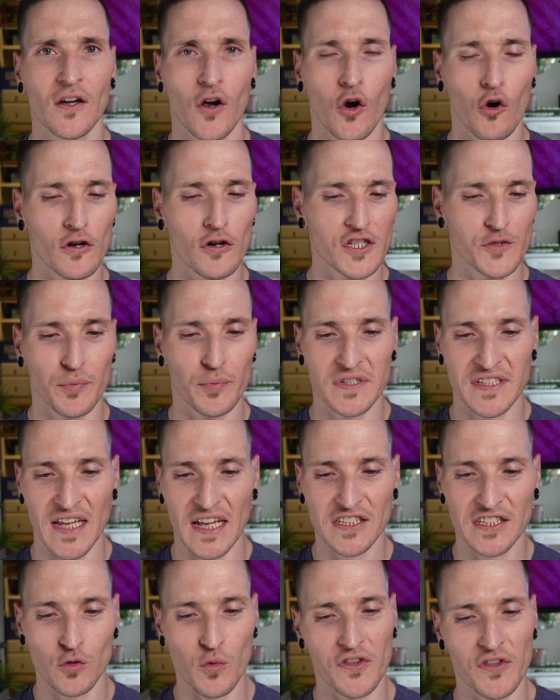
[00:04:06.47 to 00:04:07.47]
or is
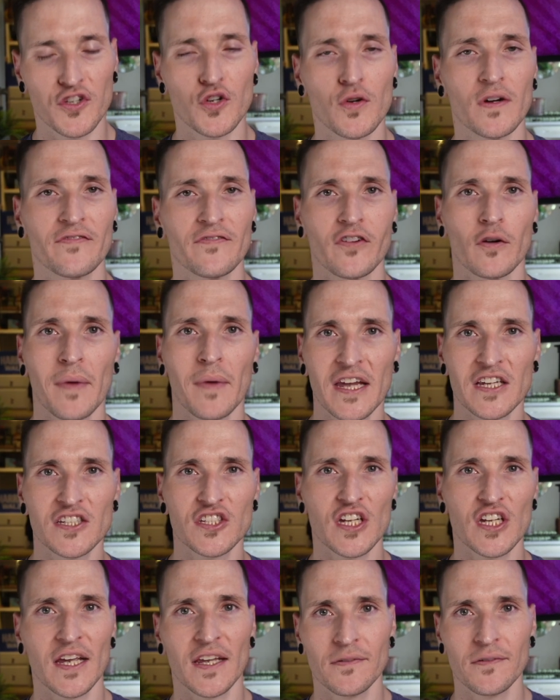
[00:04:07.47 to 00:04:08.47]
presented with new
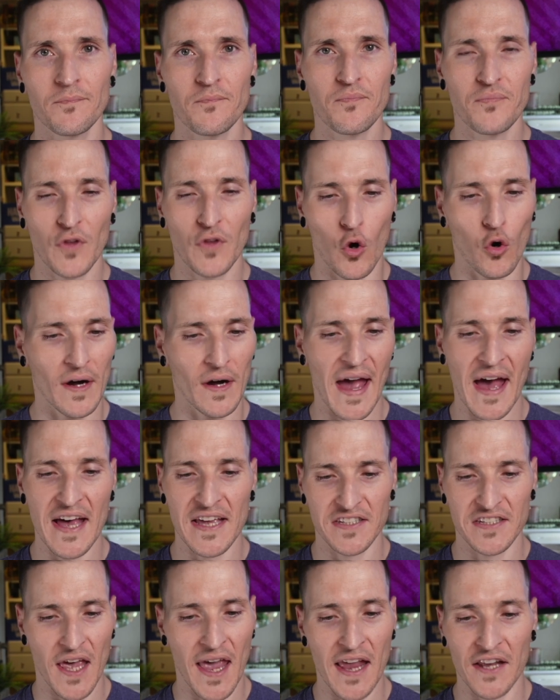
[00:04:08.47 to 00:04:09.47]
information, or
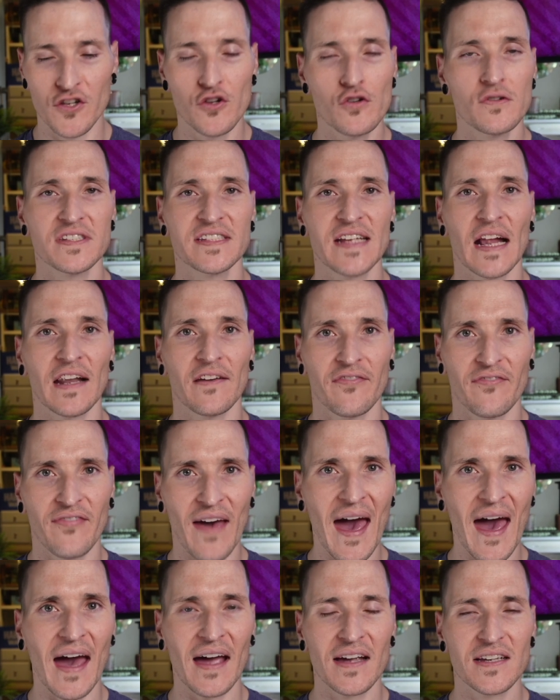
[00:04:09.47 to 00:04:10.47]
has a new set of
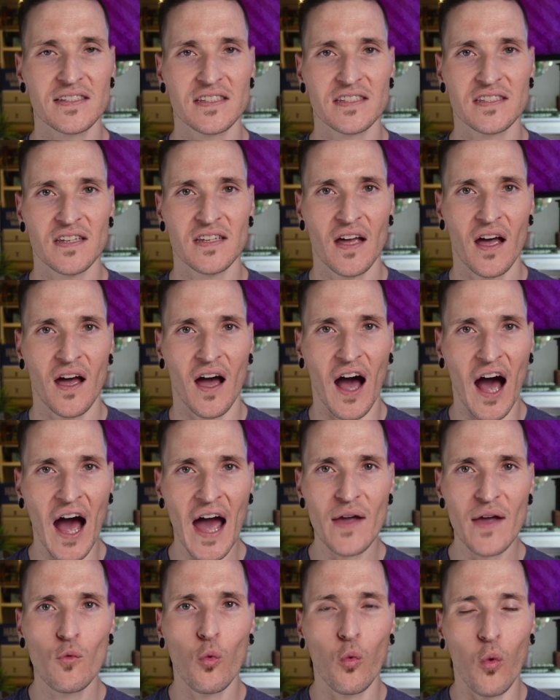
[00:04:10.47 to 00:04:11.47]
facts,
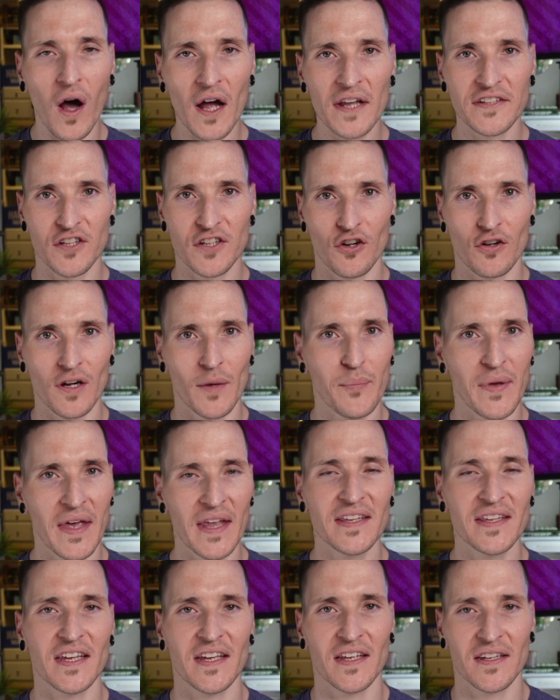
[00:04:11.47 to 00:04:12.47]
I want her
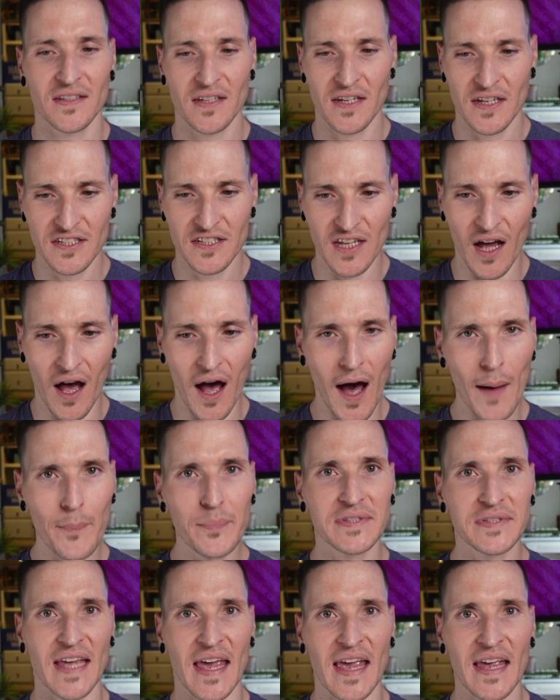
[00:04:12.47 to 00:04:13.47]
opinion to
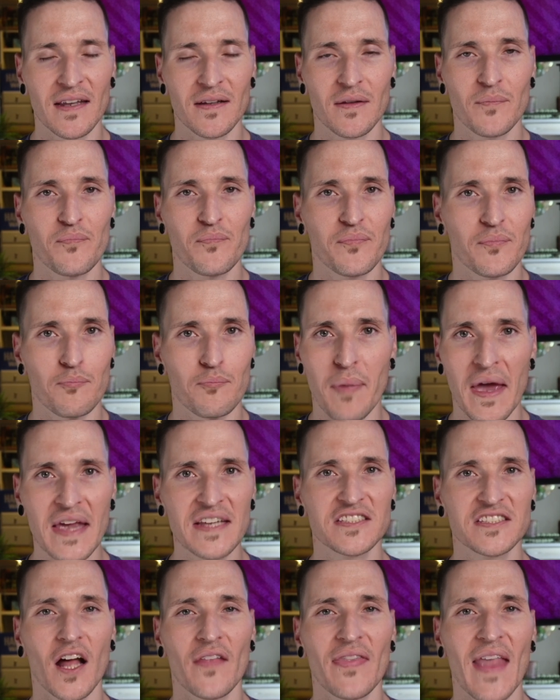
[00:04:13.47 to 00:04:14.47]
update
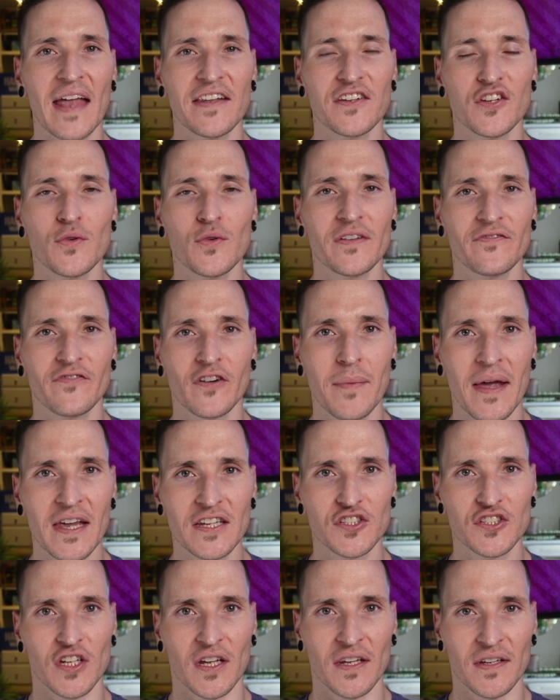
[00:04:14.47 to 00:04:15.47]
based on that new
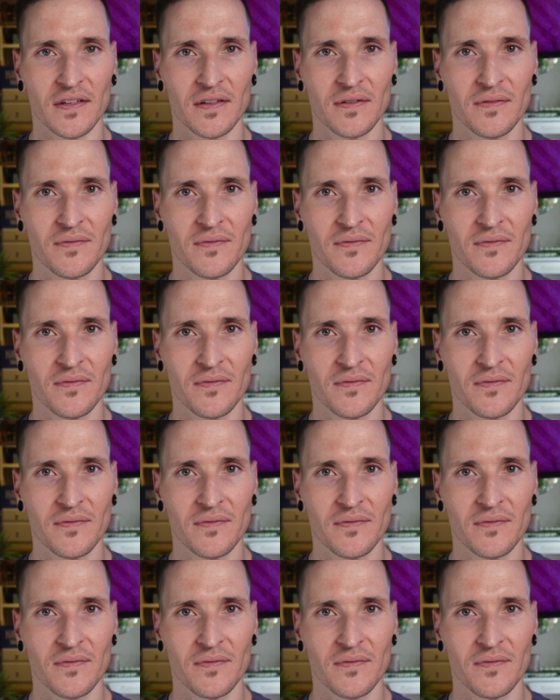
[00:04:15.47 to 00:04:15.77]
information.